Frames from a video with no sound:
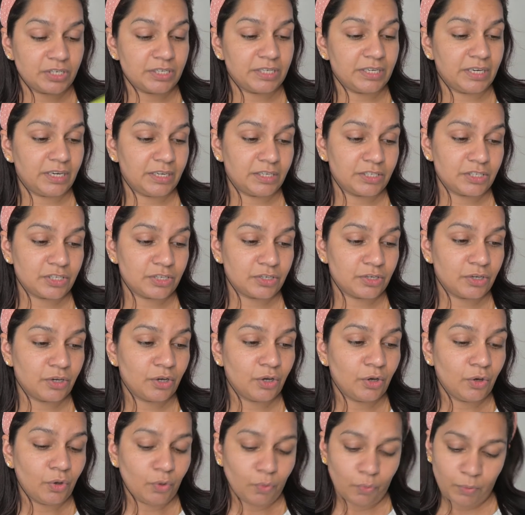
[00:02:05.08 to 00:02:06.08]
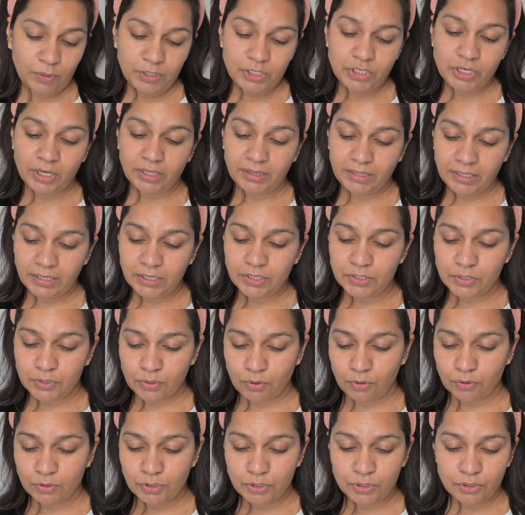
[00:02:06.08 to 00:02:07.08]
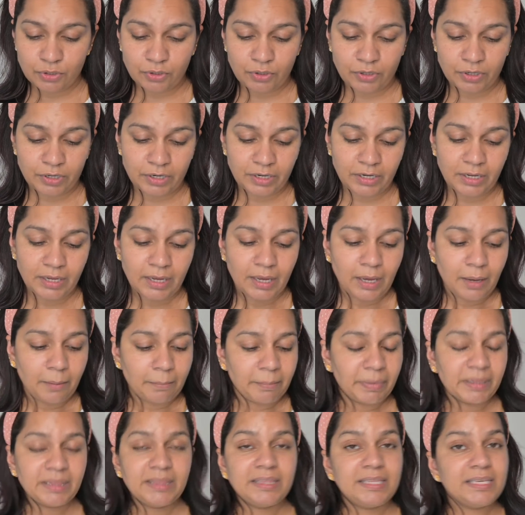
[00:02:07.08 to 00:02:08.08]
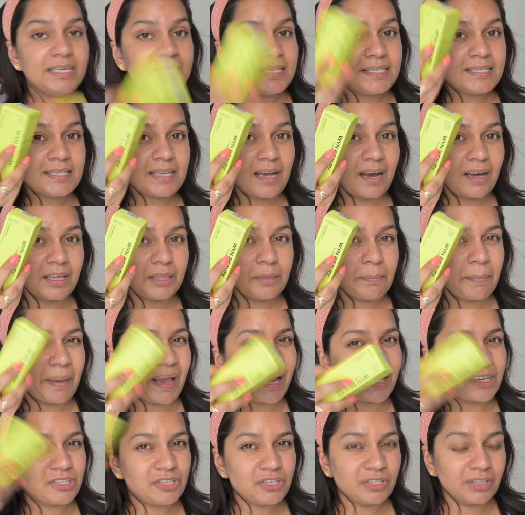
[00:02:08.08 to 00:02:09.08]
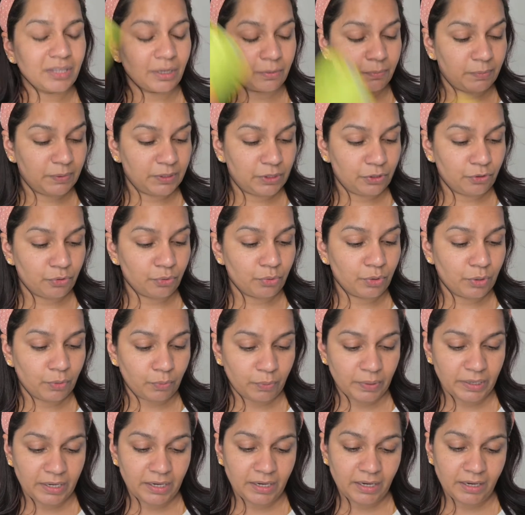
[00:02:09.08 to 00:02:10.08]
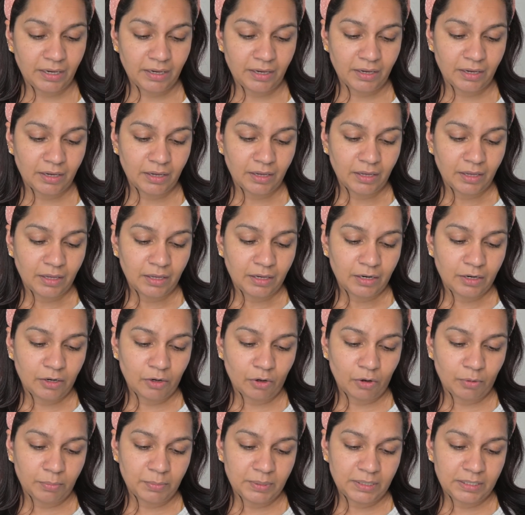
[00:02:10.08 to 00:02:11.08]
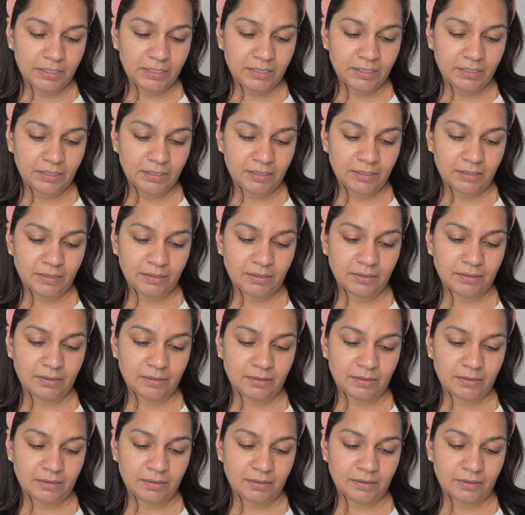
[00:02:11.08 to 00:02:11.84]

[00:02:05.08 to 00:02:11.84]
date, which I think is also good. But these are the packaging that we throw away. Normally,